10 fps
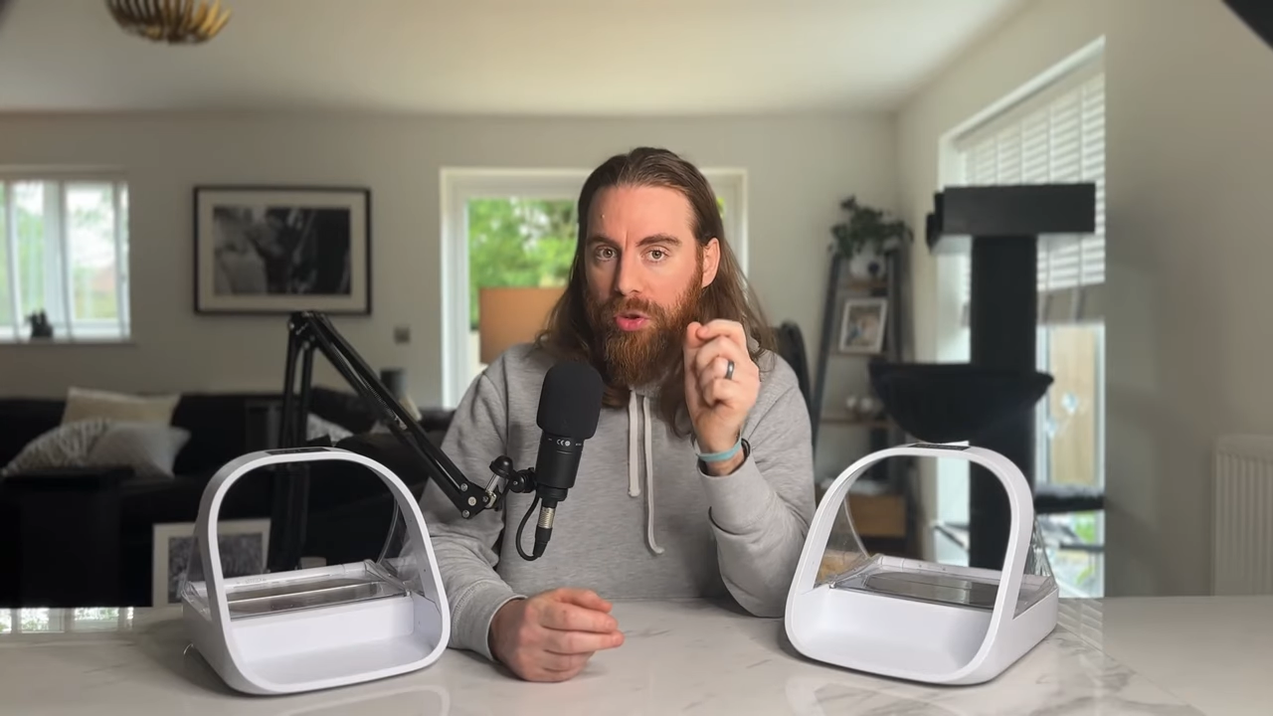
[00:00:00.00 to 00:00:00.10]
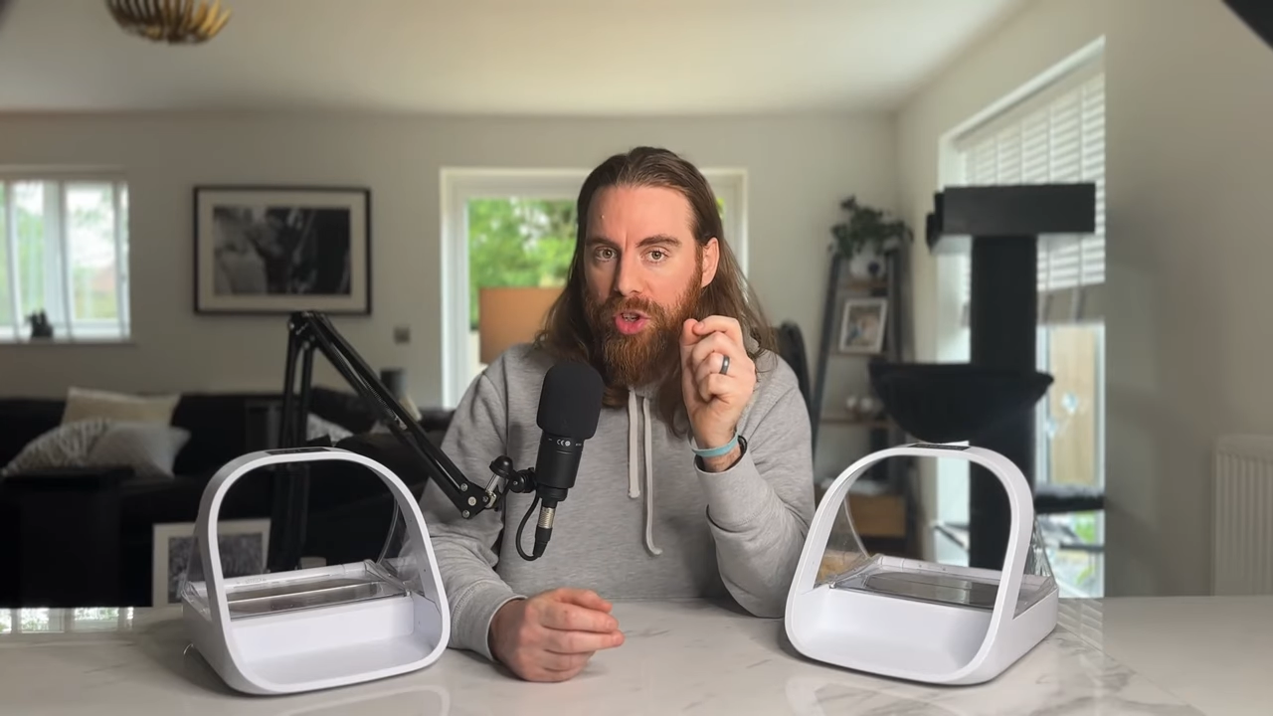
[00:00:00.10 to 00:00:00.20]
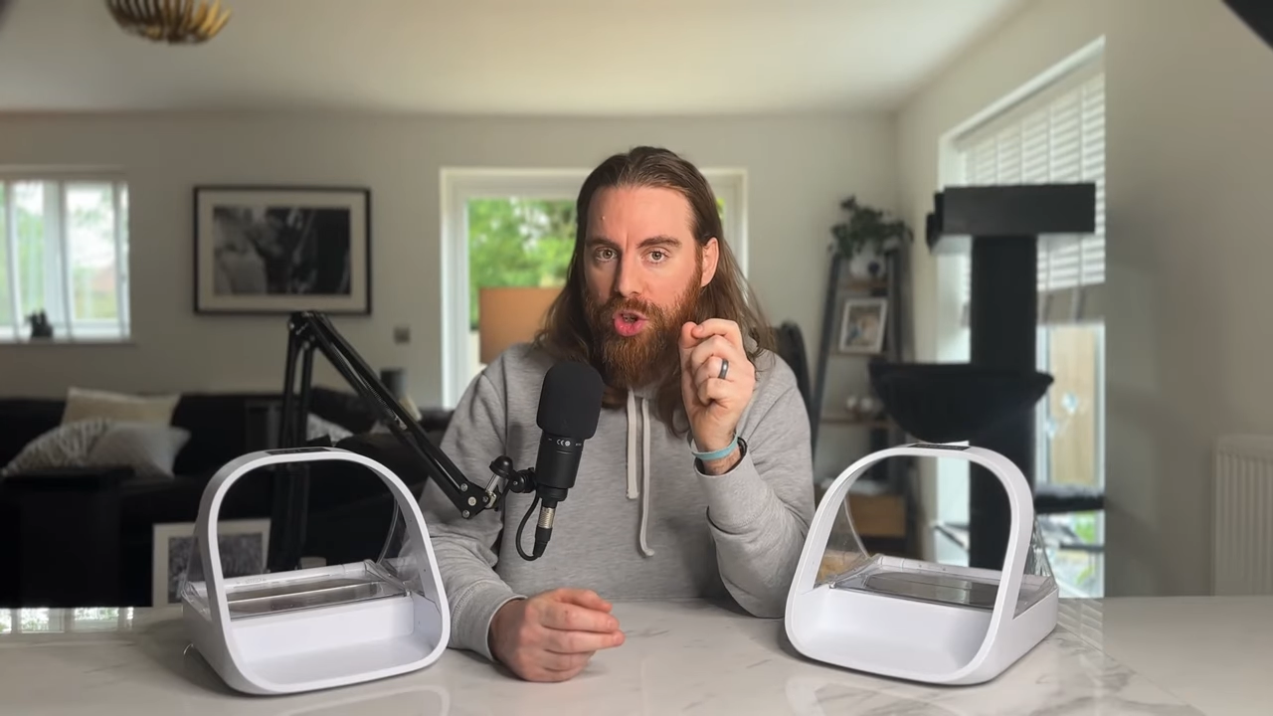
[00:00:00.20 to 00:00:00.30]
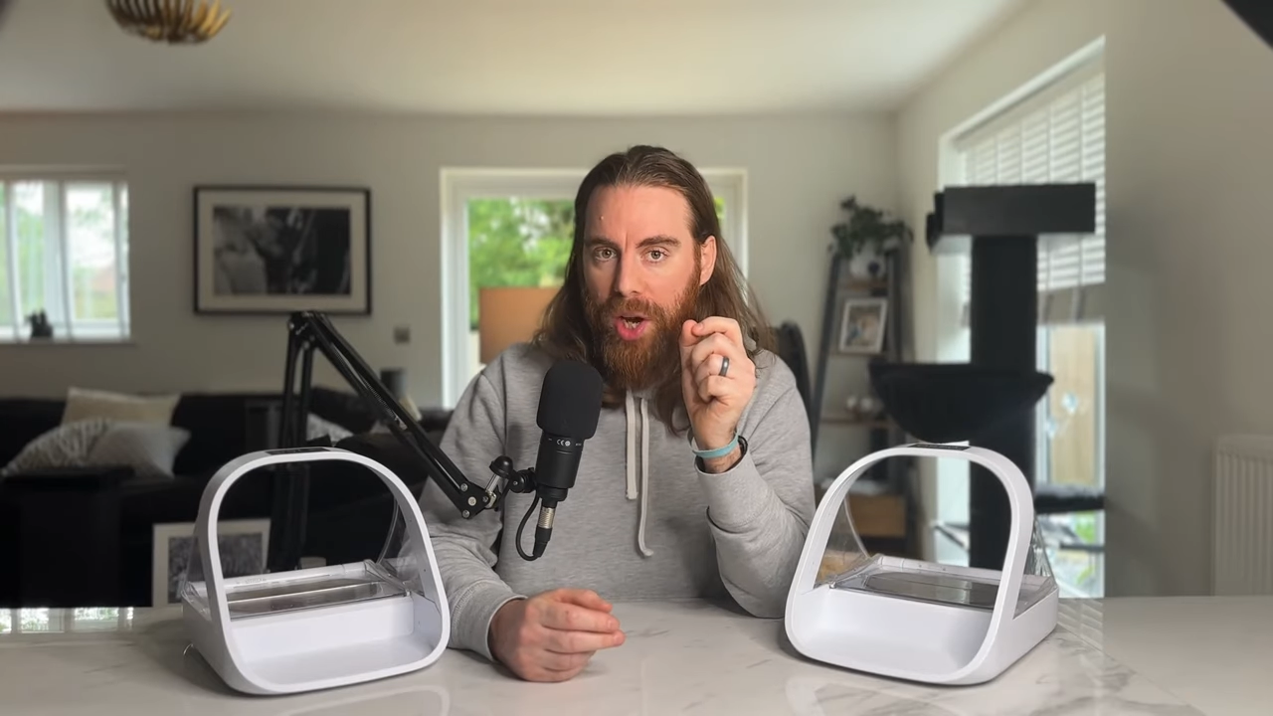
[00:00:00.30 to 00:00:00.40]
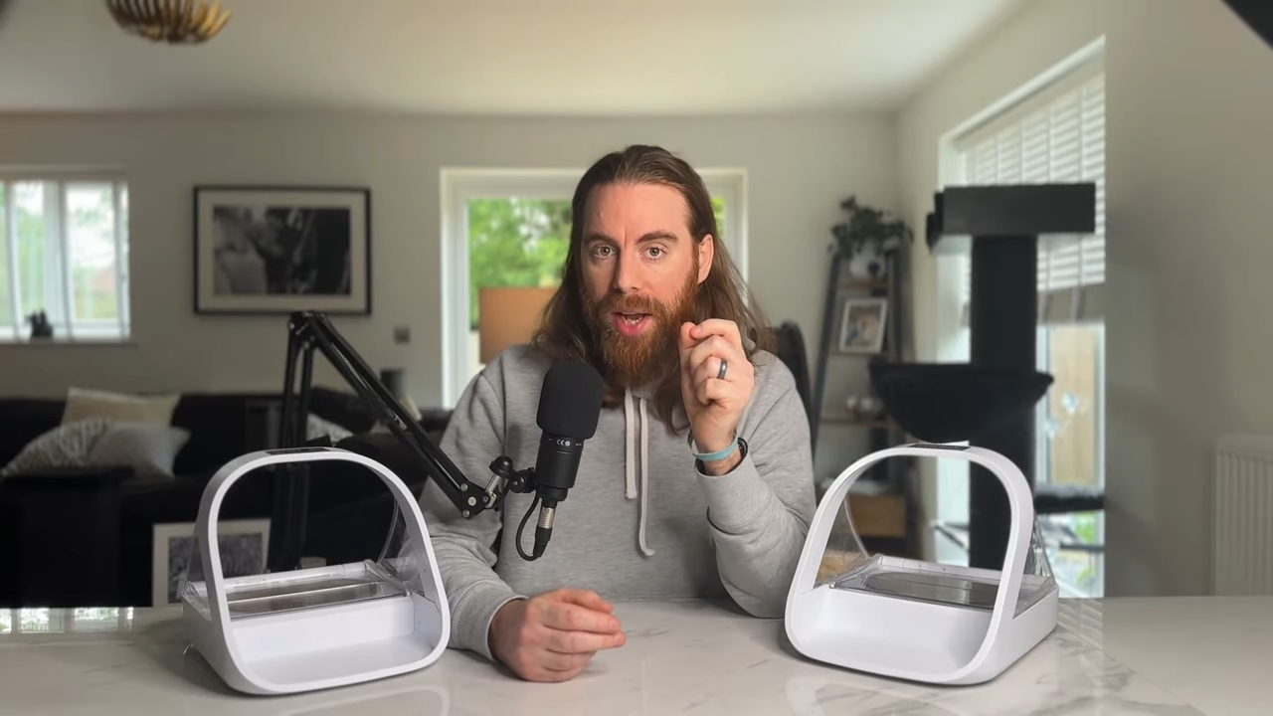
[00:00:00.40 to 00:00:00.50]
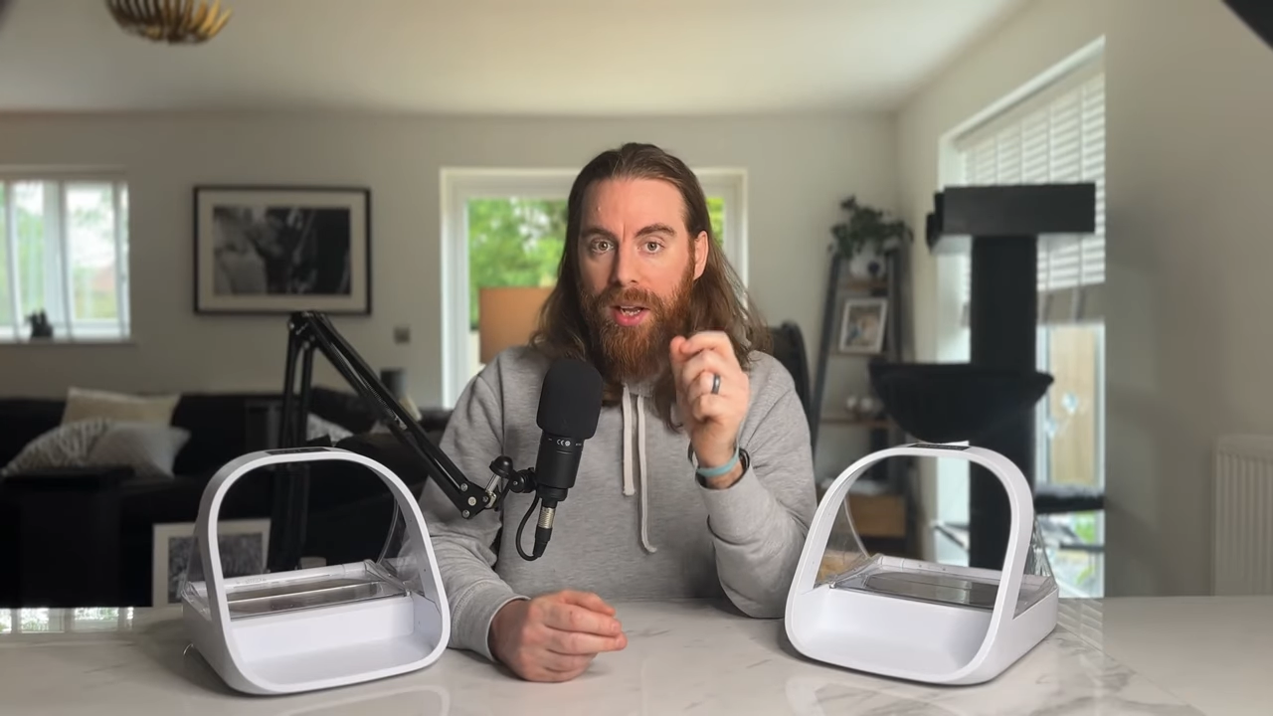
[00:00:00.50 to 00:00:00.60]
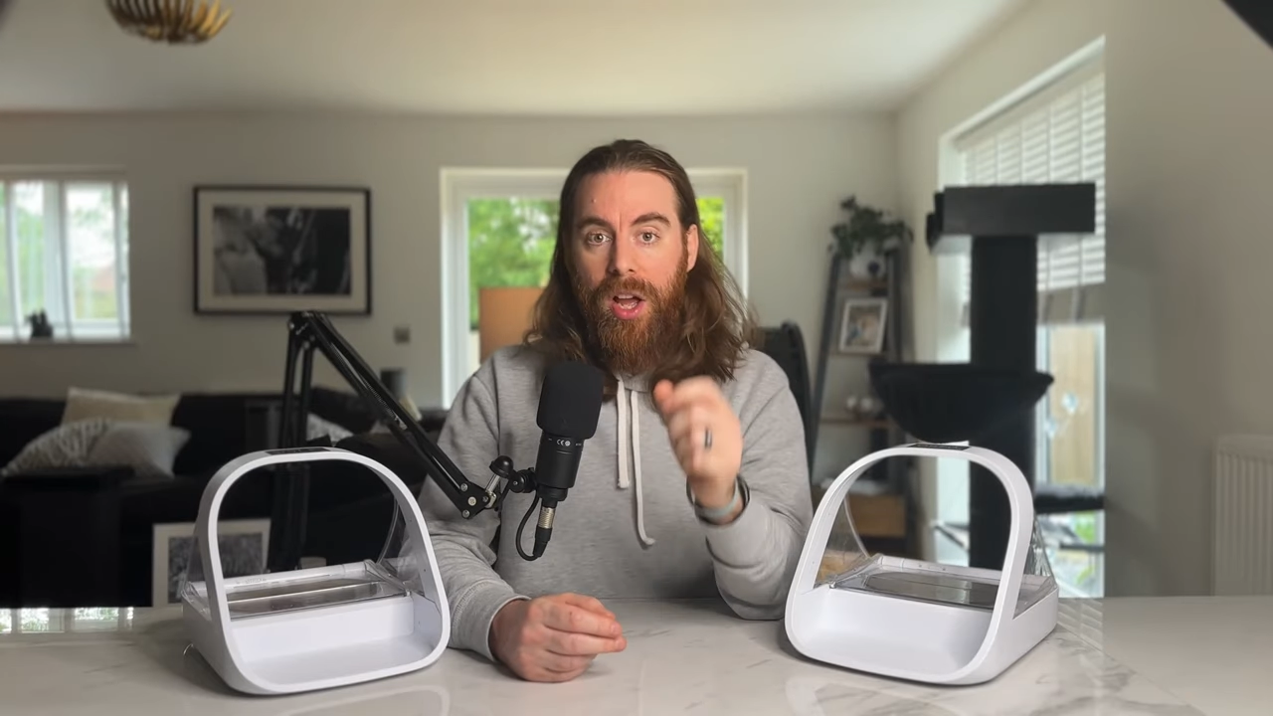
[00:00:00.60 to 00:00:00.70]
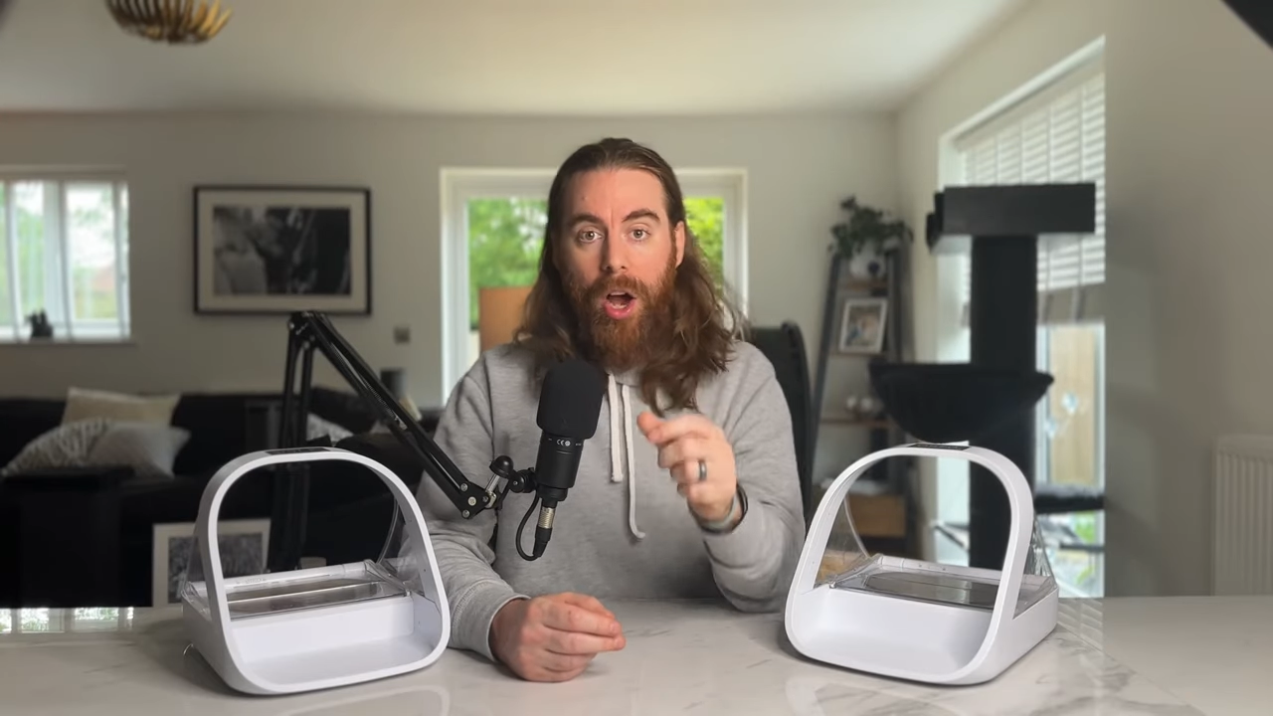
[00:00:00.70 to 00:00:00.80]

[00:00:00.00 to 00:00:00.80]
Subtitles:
to check,